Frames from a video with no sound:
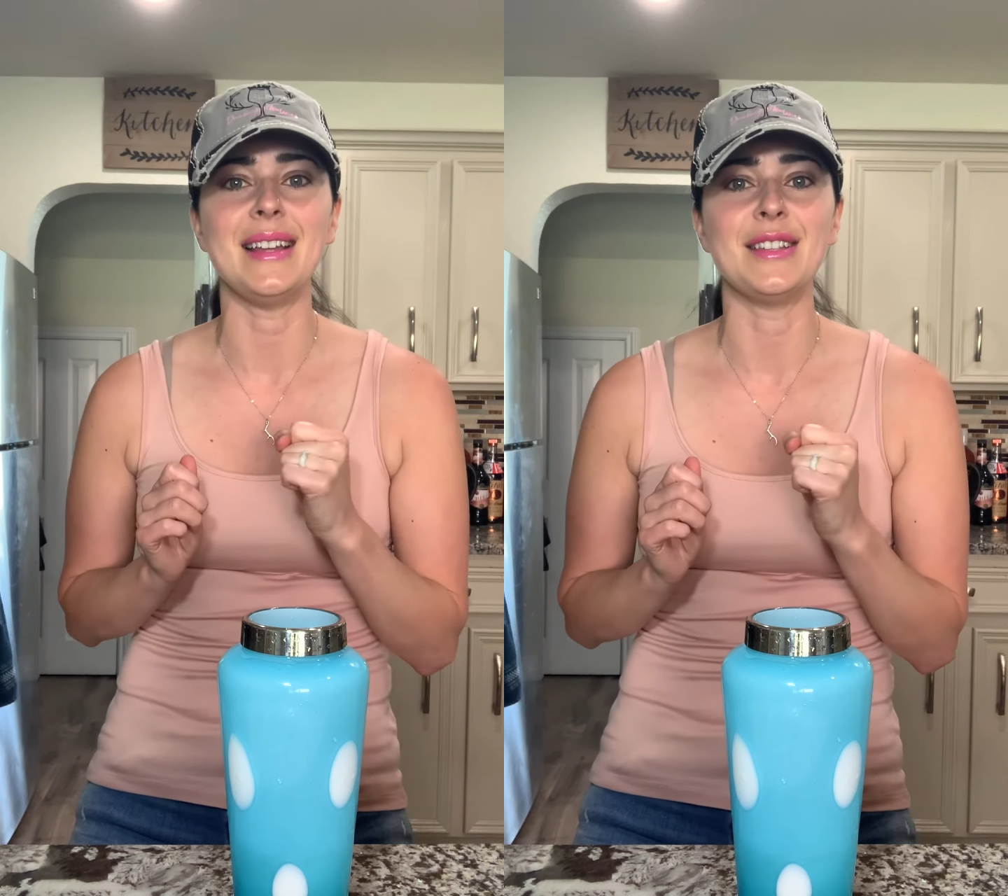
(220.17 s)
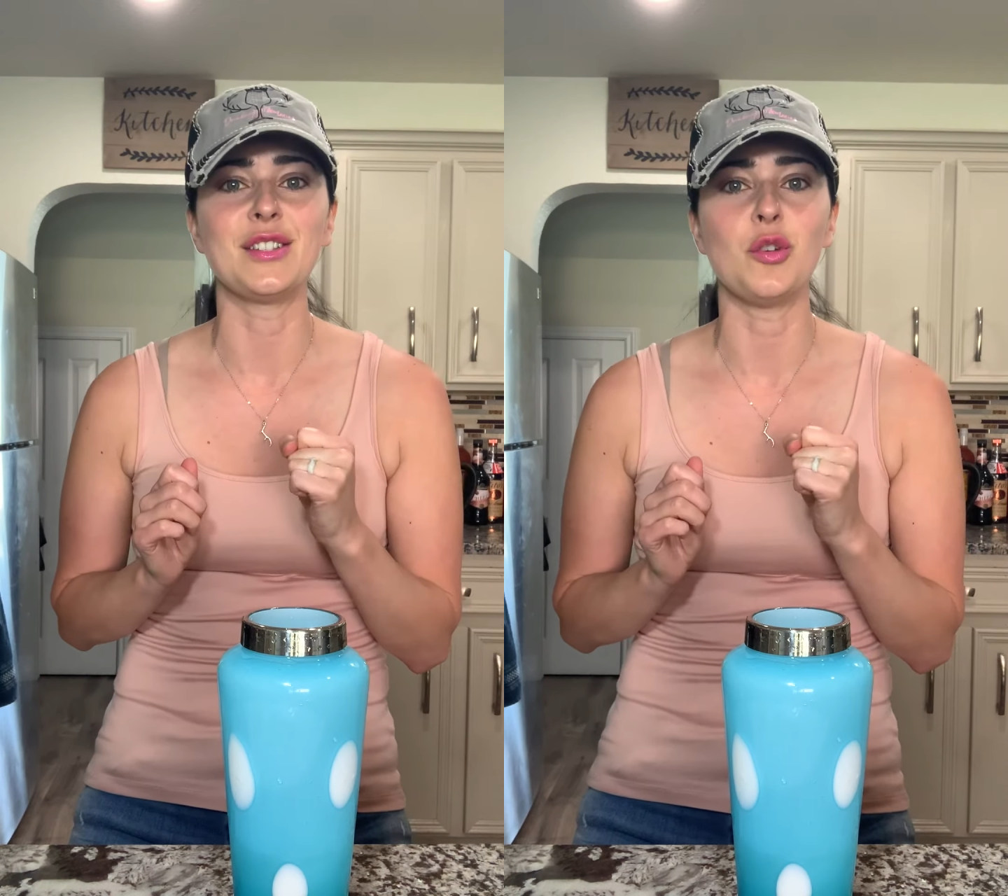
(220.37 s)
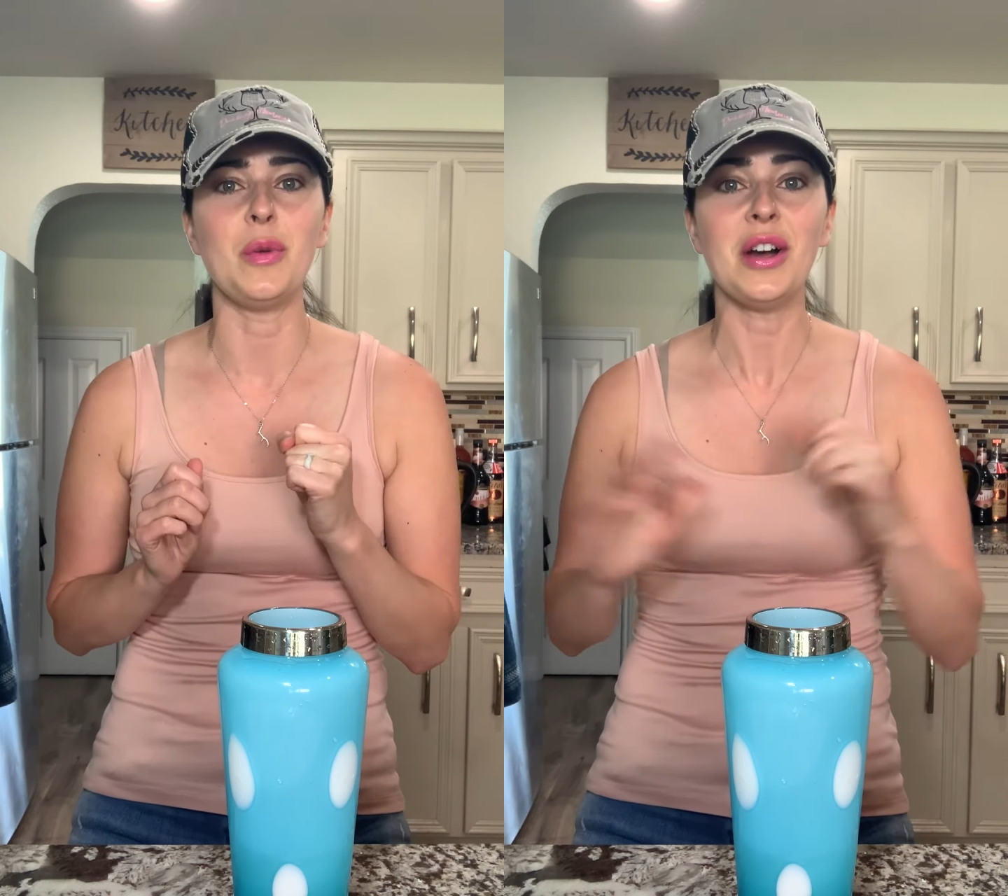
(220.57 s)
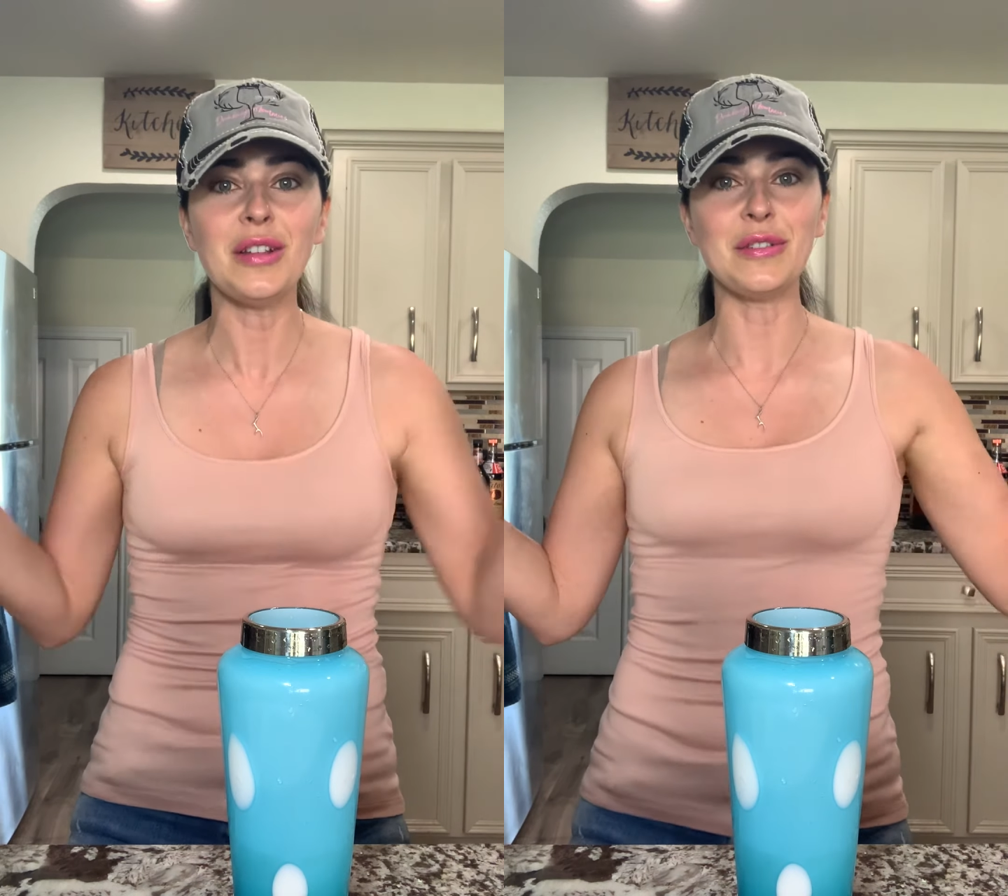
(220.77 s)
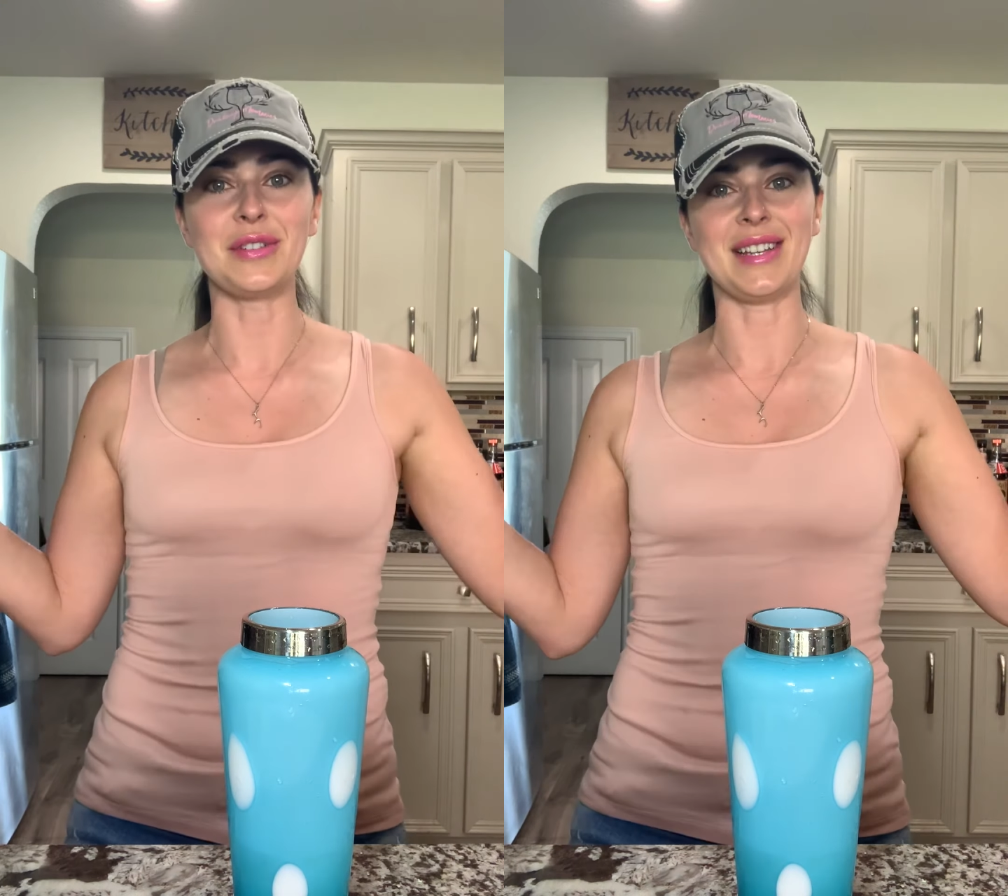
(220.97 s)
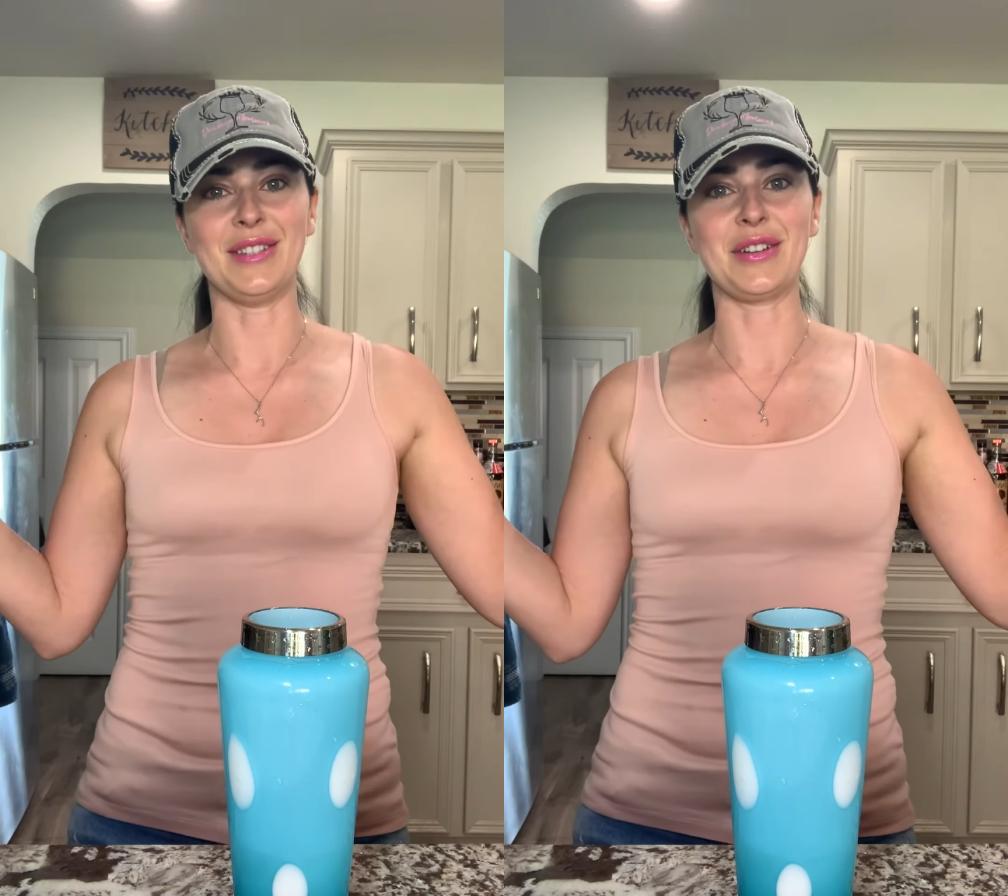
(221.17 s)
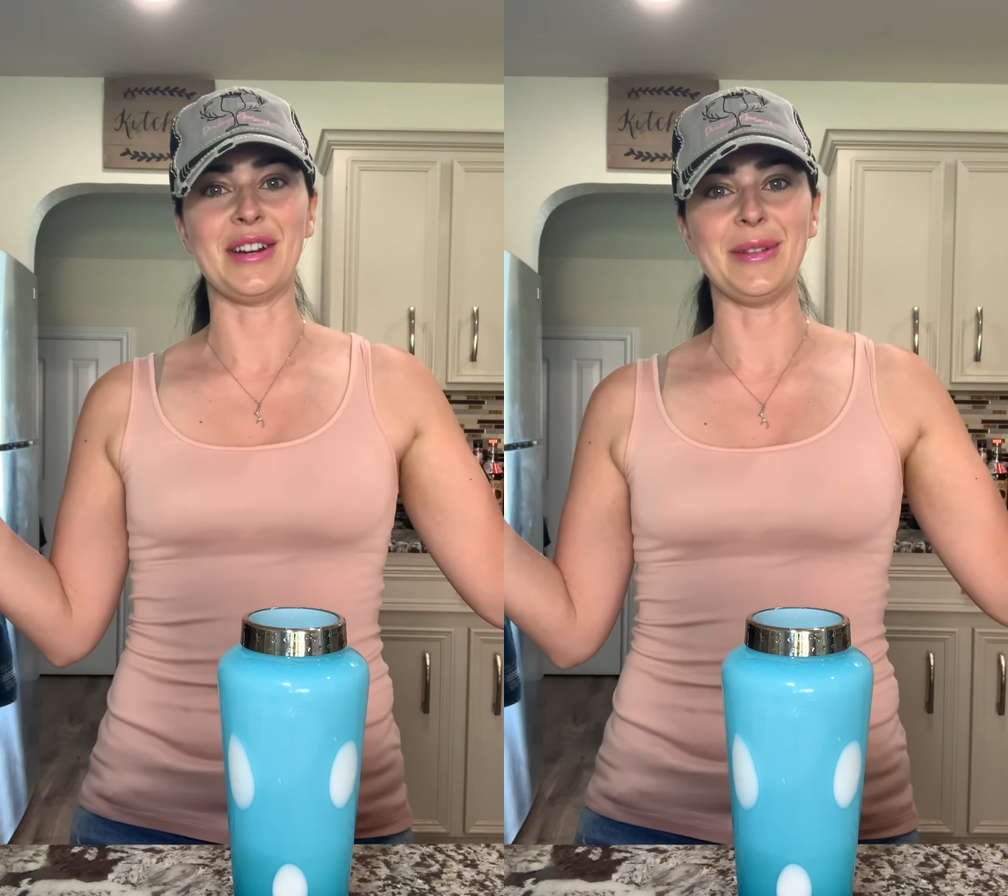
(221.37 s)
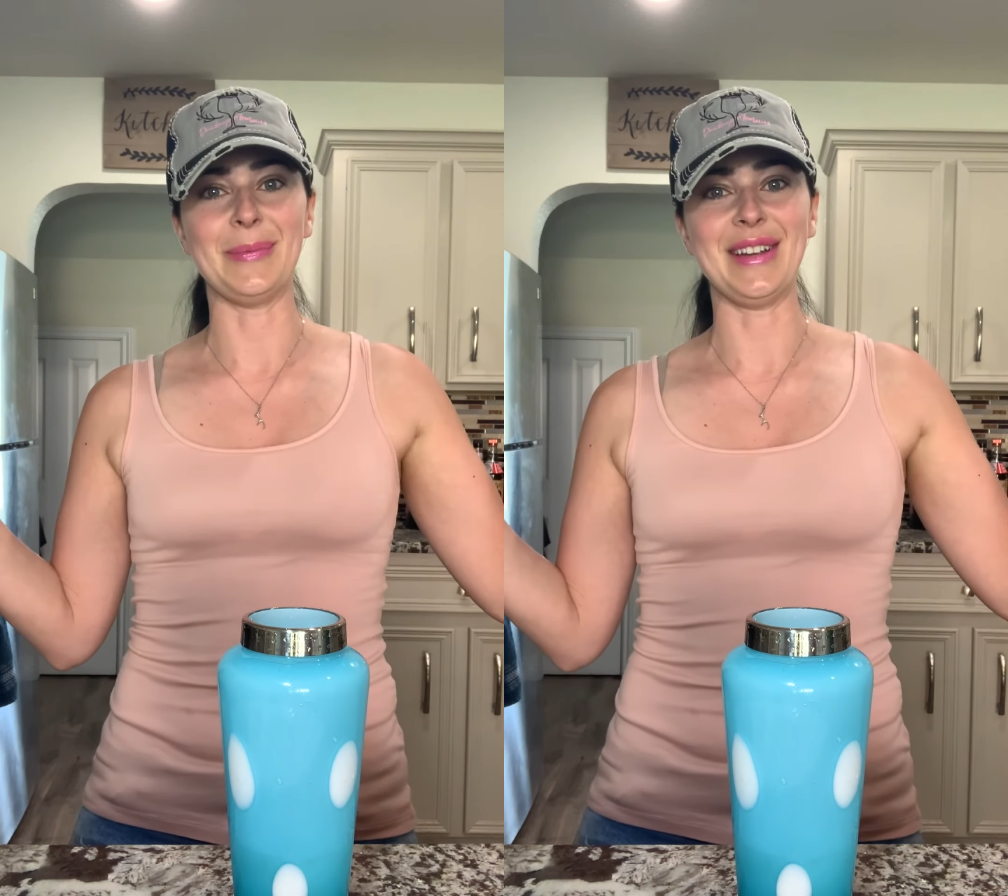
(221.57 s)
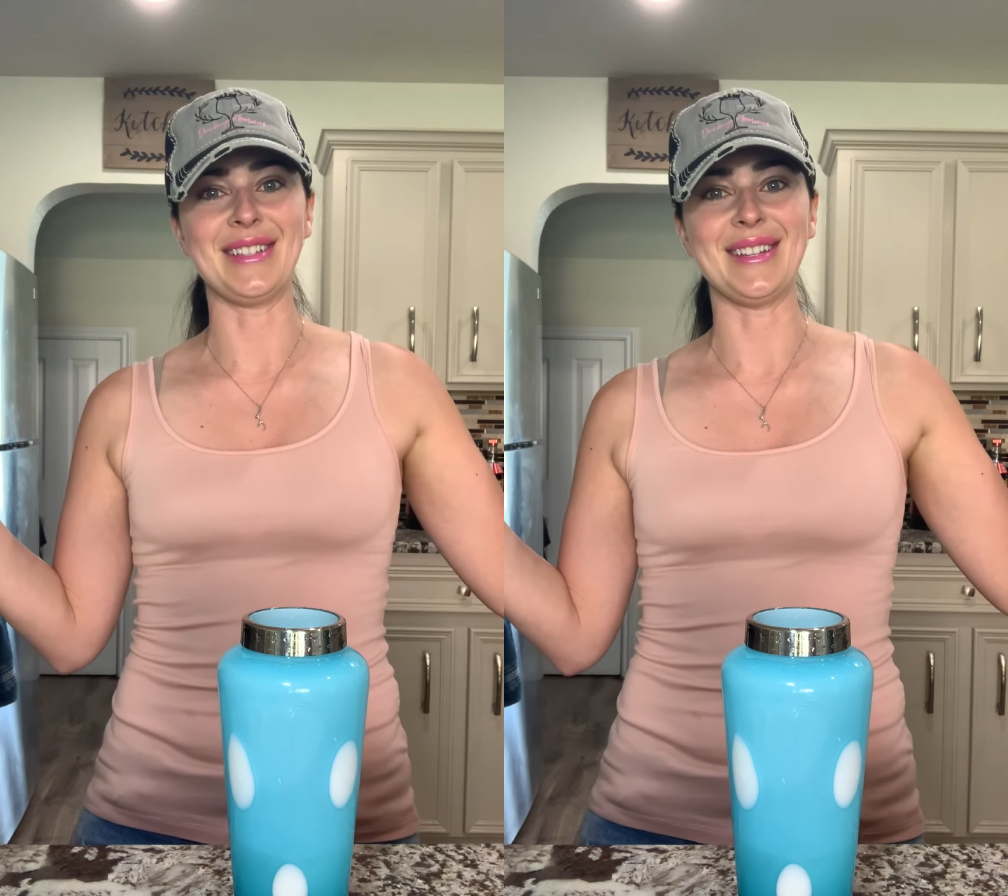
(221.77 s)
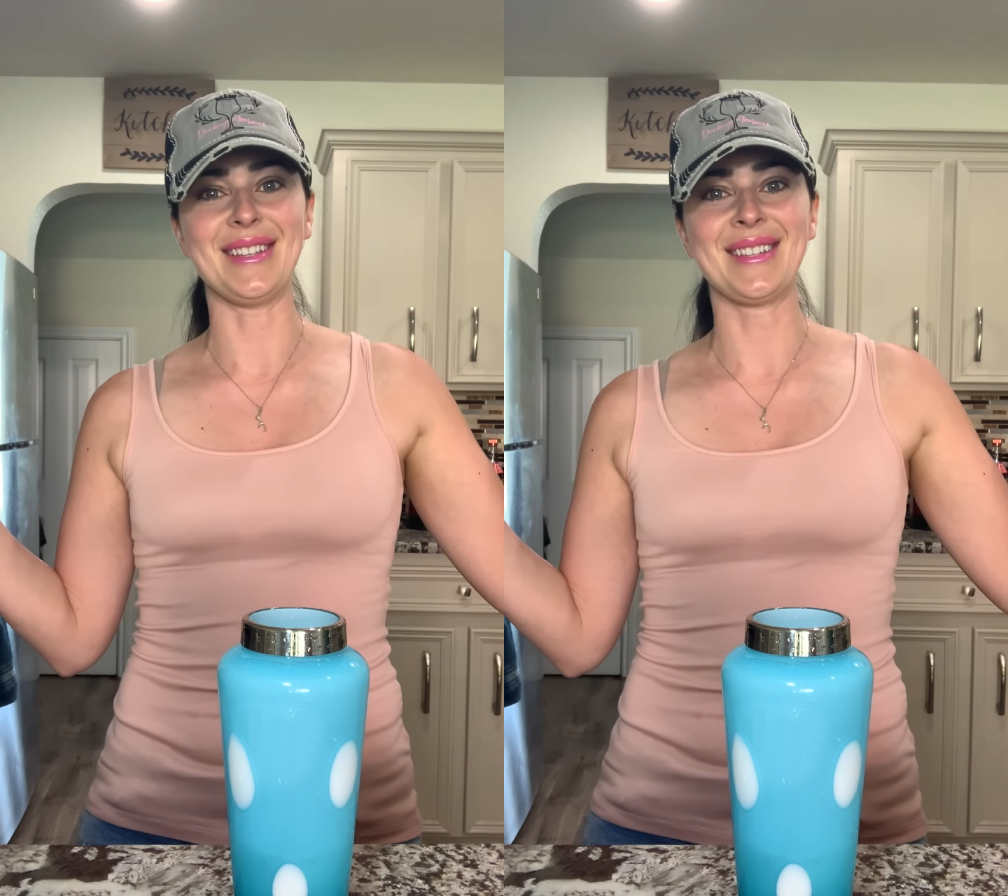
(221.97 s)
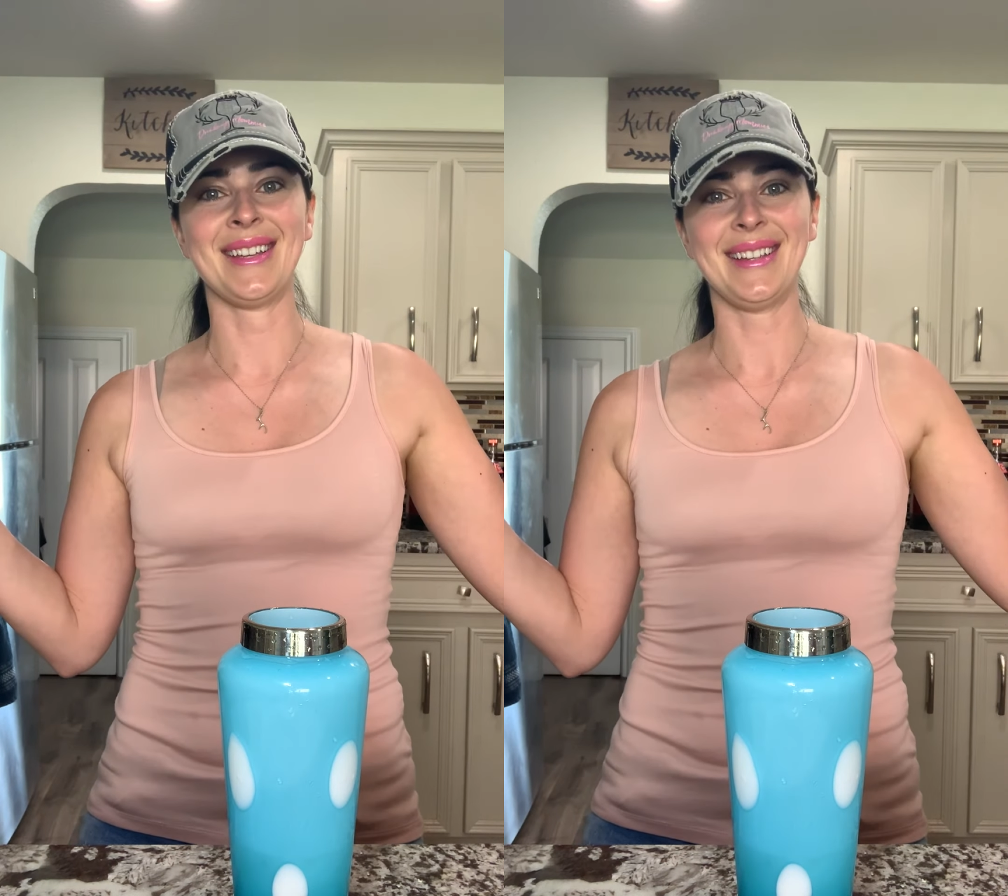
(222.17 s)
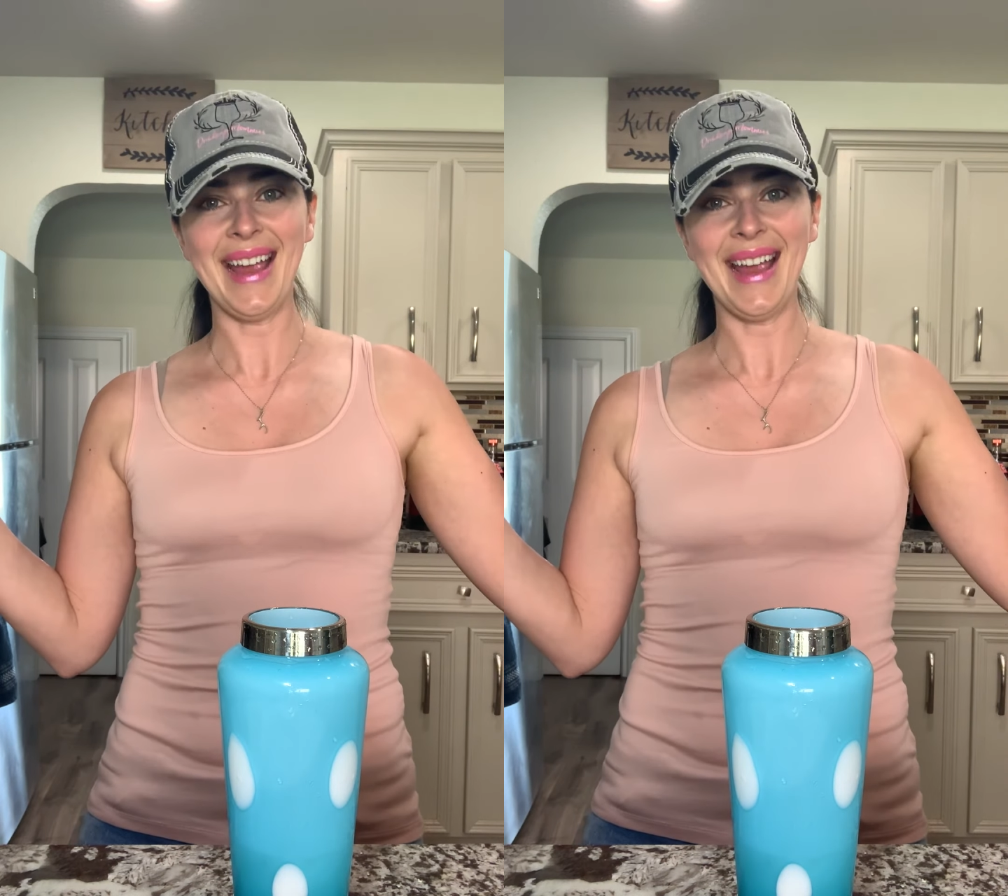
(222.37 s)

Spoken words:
and so we all lose kindergarten recess.